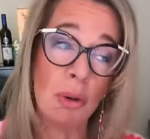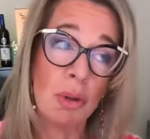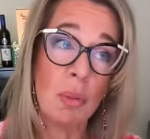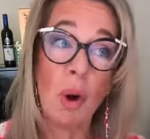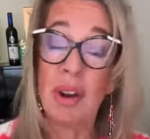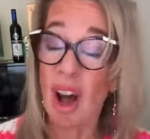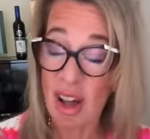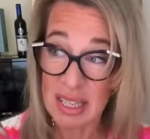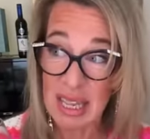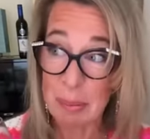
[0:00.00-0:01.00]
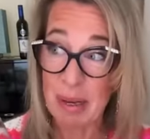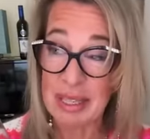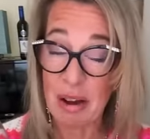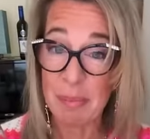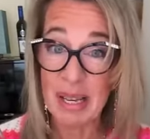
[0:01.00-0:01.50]
all you want. I'll take the
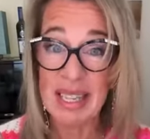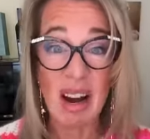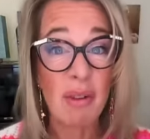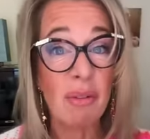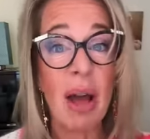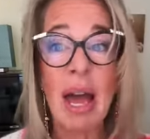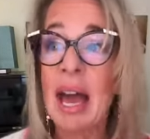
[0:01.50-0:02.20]
piss out of myself.